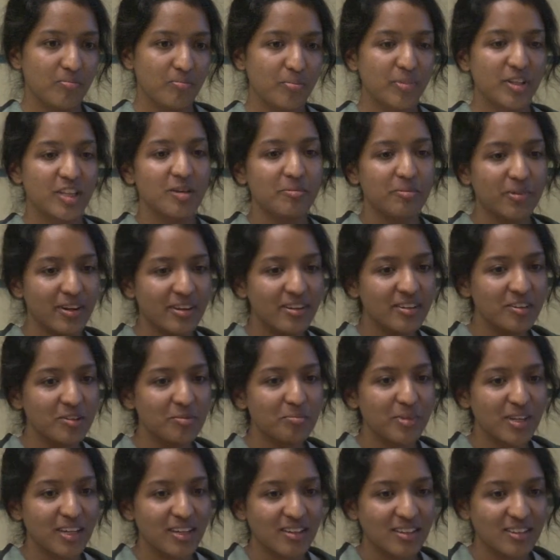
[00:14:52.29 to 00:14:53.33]
But the point you
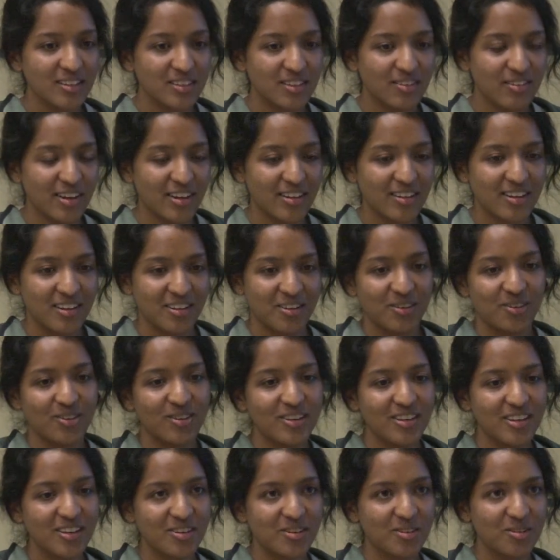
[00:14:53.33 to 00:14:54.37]
made is right that you
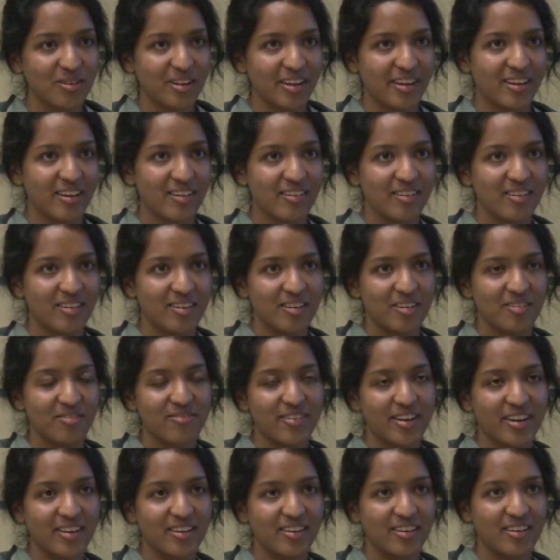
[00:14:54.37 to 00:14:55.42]
don't need to like
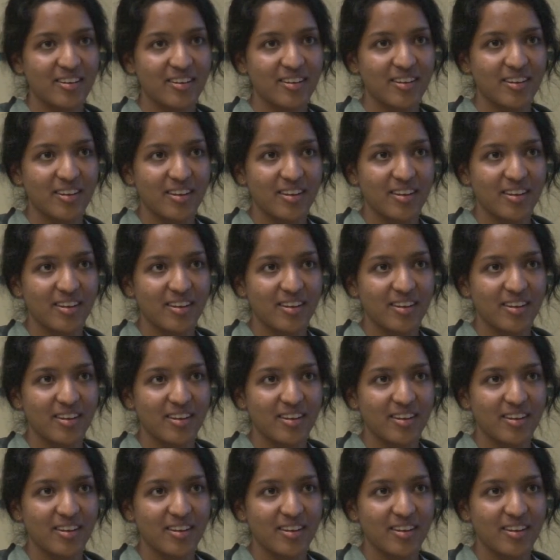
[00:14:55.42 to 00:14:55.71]
find,